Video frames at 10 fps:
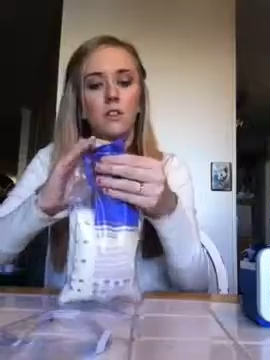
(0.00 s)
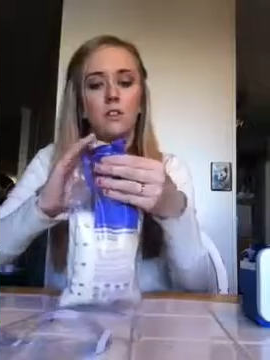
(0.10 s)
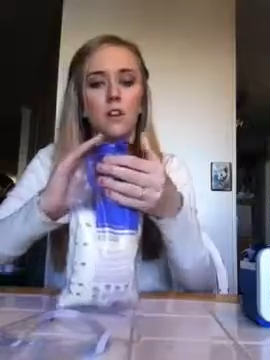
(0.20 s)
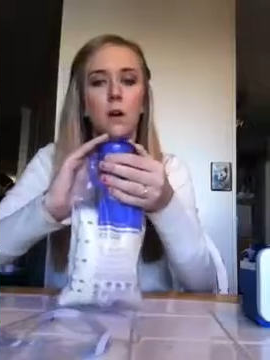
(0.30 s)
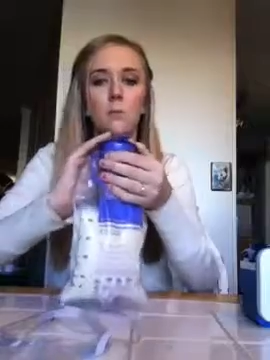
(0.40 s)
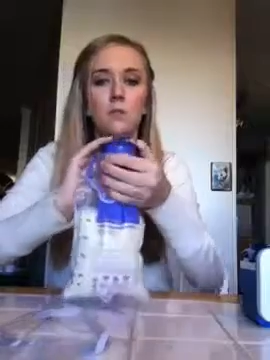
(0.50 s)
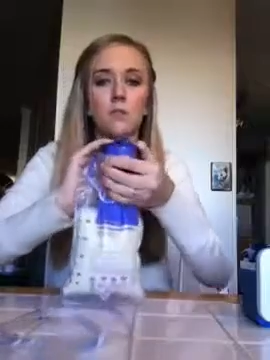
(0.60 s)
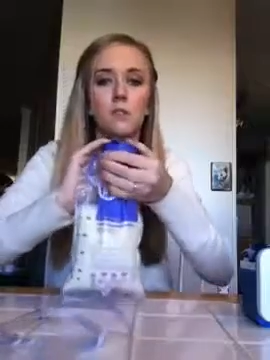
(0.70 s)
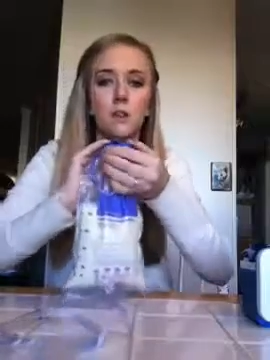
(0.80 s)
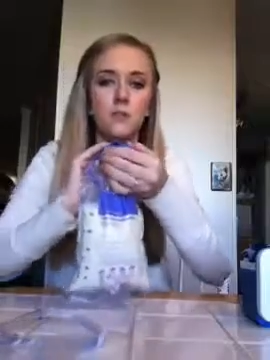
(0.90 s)
that the top is
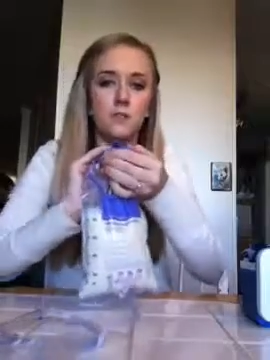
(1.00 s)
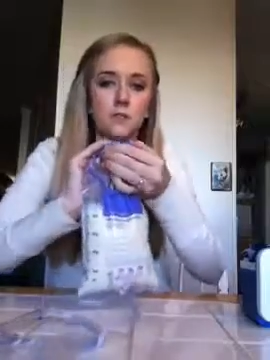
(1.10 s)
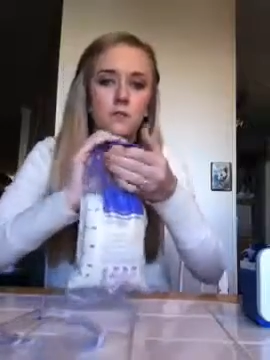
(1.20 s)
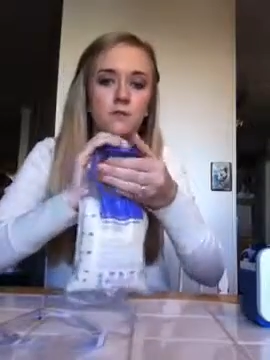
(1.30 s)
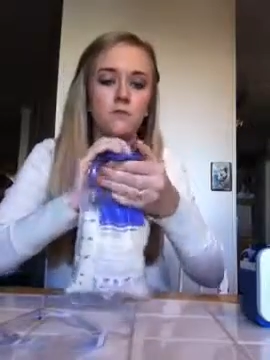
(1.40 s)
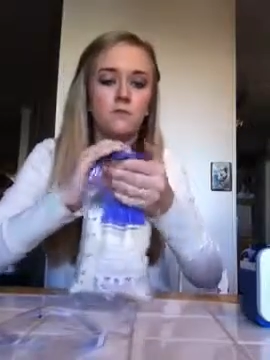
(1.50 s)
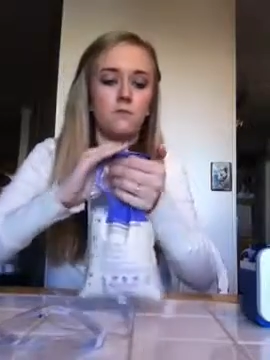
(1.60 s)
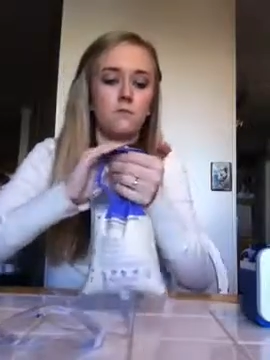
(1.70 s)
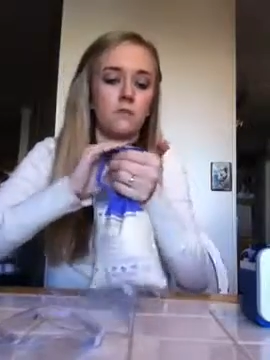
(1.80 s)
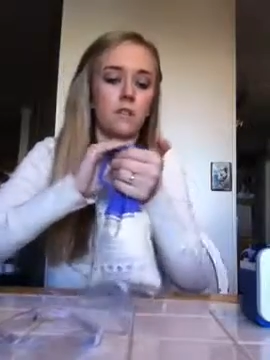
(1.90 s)
closed
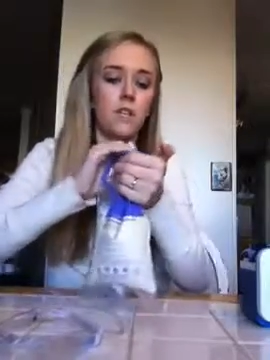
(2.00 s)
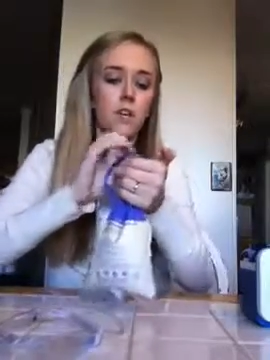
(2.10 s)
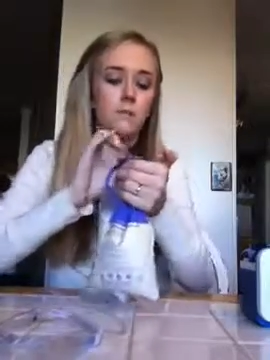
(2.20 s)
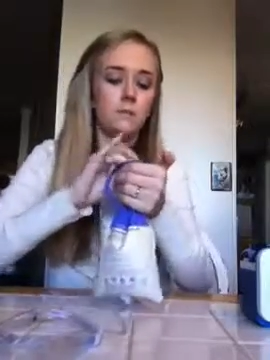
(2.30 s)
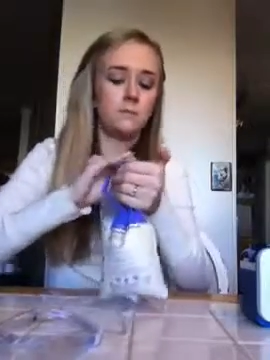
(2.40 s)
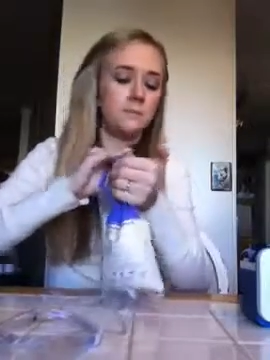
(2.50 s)
really good.